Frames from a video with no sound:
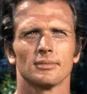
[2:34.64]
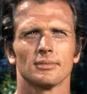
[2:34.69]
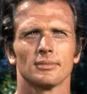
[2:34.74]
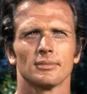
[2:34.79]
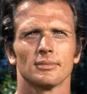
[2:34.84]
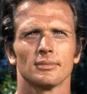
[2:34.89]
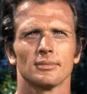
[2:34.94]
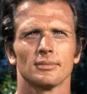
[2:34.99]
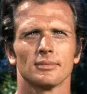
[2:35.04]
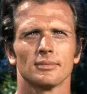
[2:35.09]

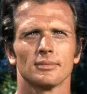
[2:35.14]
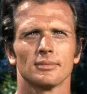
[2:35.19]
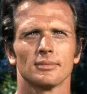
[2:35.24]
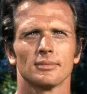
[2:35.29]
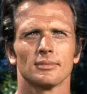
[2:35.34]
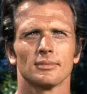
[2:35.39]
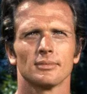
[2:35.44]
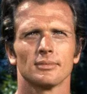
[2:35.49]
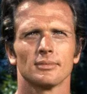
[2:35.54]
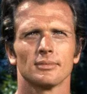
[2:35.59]

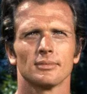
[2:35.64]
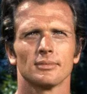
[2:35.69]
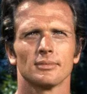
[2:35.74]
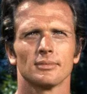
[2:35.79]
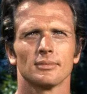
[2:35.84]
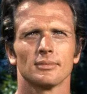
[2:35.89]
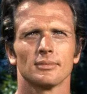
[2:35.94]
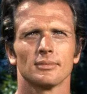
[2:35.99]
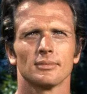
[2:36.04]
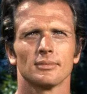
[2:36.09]

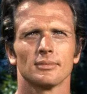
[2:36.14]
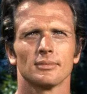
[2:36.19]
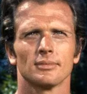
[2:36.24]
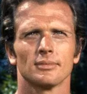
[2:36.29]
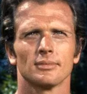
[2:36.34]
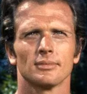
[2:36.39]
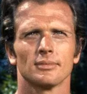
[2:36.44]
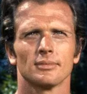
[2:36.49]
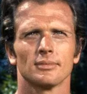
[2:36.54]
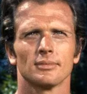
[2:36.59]

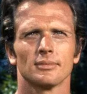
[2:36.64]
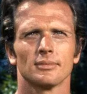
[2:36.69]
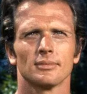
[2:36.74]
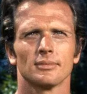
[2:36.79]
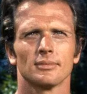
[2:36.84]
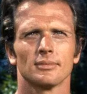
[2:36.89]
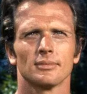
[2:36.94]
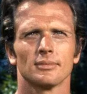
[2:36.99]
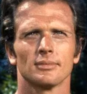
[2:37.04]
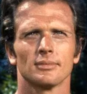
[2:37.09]

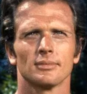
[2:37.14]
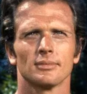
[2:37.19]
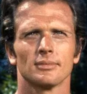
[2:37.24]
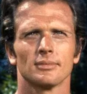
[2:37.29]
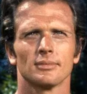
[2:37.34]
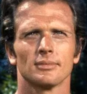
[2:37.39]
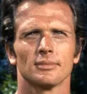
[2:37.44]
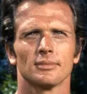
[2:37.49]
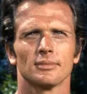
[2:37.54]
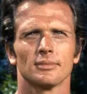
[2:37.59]

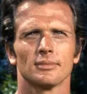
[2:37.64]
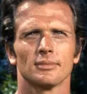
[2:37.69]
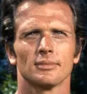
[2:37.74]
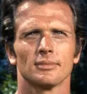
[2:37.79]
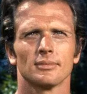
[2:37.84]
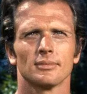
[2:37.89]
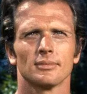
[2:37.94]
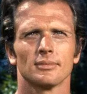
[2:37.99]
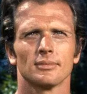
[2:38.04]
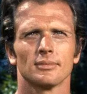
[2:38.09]

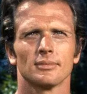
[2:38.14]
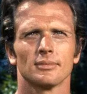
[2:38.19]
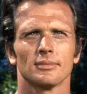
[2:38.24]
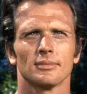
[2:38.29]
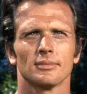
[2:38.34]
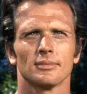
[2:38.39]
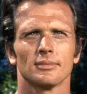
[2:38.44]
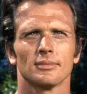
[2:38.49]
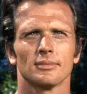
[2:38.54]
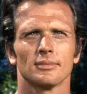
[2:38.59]

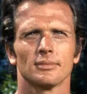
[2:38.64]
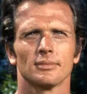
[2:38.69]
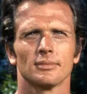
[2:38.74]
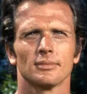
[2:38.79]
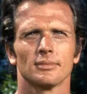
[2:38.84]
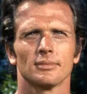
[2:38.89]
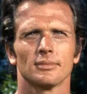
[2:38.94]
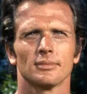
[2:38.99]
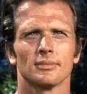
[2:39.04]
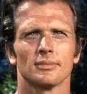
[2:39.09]

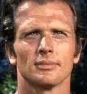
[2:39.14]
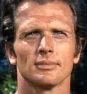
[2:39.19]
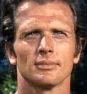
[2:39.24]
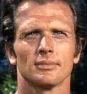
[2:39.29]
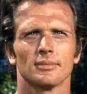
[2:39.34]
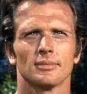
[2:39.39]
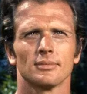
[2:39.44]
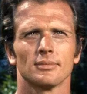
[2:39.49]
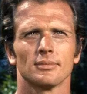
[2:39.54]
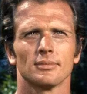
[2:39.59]

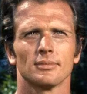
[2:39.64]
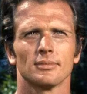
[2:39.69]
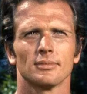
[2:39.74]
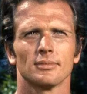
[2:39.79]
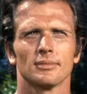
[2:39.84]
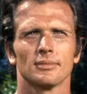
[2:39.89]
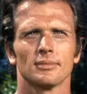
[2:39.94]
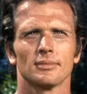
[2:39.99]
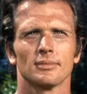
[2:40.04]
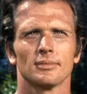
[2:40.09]

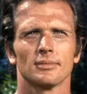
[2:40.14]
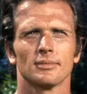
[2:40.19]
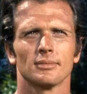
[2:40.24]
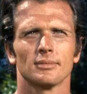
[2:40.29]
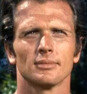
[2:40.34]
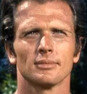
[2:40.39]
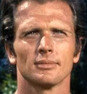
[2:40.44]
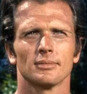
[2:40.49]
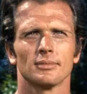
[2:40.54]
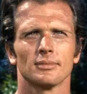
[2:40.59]

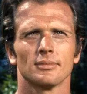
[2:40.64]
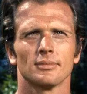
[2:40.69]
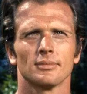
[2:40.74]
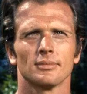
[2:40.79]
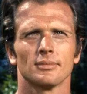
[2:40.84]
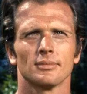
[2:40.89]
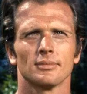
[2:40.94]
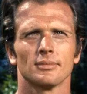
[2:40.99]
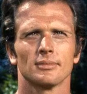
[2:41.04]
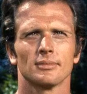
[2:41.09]

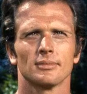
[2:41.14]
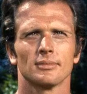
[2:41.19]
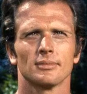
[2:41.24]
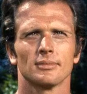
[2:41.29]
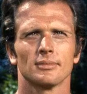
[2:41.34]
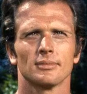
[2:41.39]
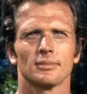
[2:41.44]
The face doesn't move, so there is nothing to read.